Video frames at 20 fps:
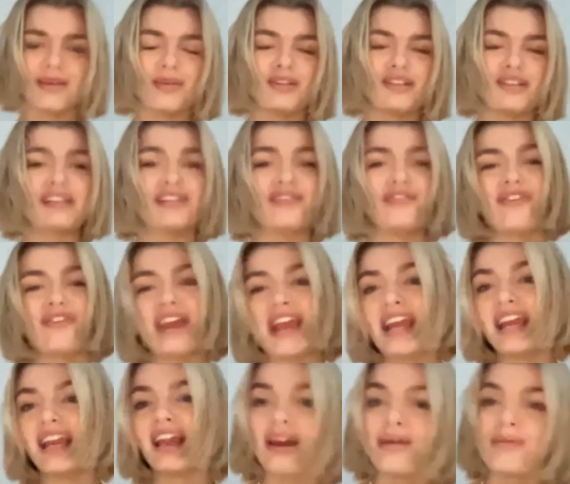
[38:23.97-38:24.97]
what's the
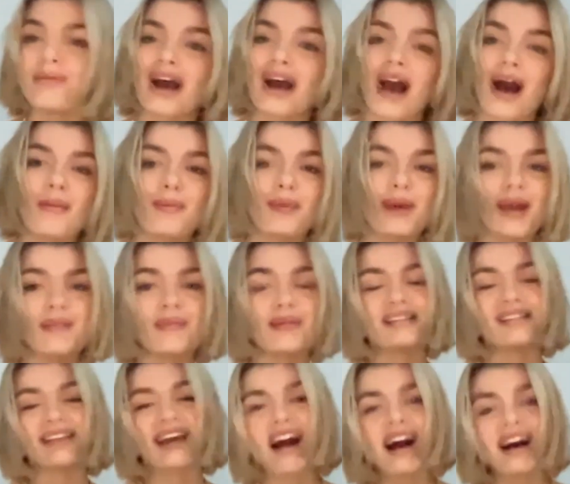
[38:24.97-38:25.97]
feeling, am I happy, am I
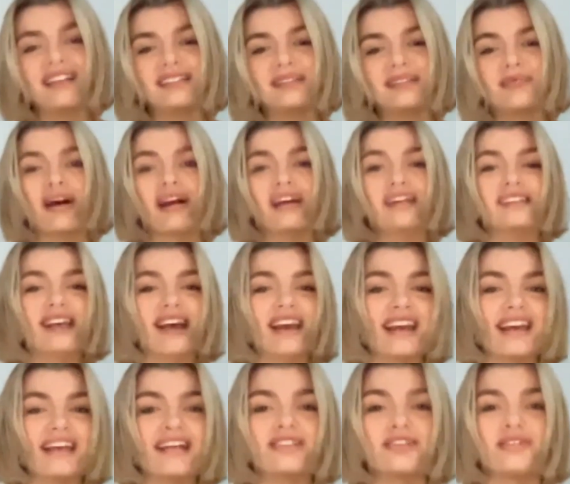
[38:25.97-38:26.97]
sad, am I
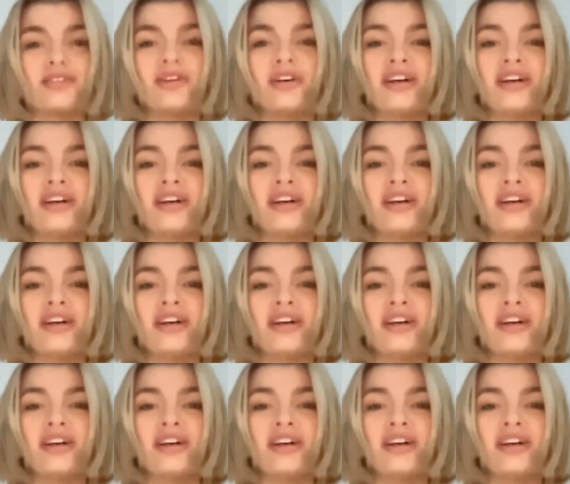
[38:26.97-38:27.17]
excited,